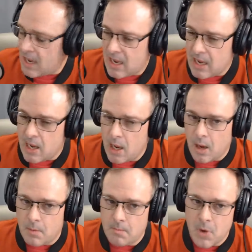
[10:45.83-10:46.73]
a
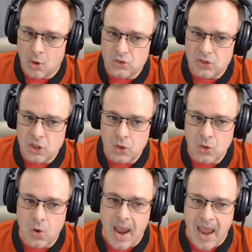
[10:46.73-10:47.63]

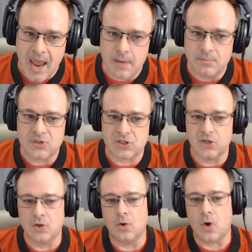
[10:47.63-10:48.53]
Moto
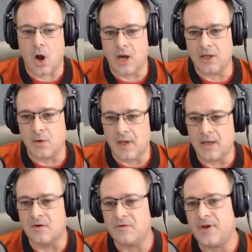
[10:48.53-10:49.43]
M2 audio
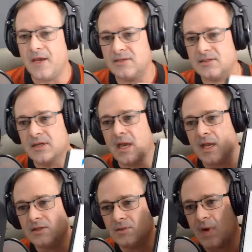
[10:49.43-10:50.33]
interface.
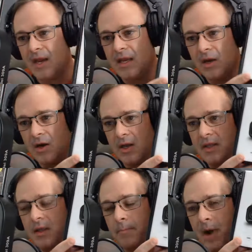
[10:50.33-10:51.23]
It's right here in
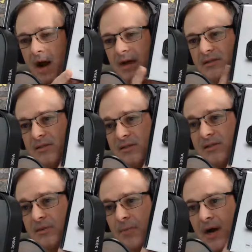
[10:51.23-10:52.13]
the box. This is the
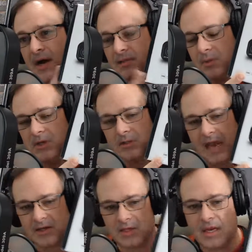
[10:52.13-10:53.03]
box, but it's
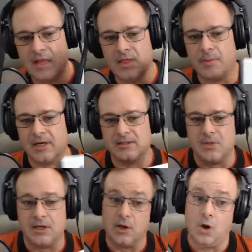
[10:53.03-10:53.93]
actually in the box. I'm not
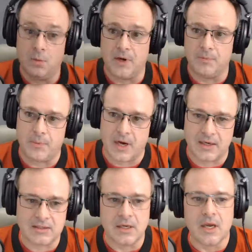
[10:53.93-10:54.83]
going to open up the
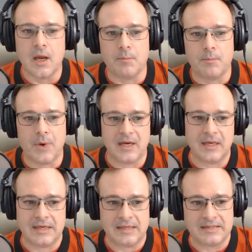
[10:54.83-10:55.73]
box, but
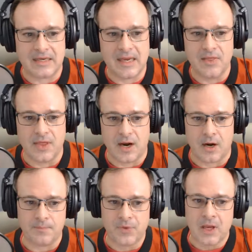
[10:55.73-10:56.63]
it is in
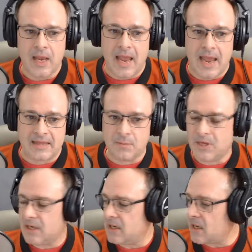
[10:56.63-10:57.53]
there. At the
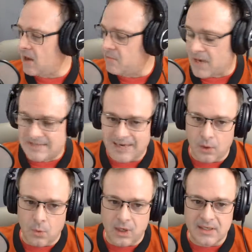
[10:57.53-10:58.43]
beginning of my
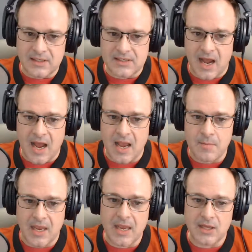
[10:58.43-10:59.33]
teleworking time
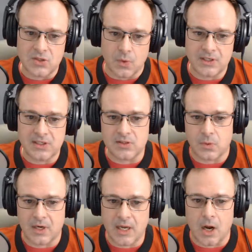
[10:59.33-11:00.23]
in
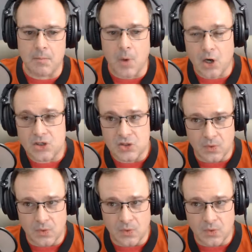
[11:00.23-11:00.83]
2020, on March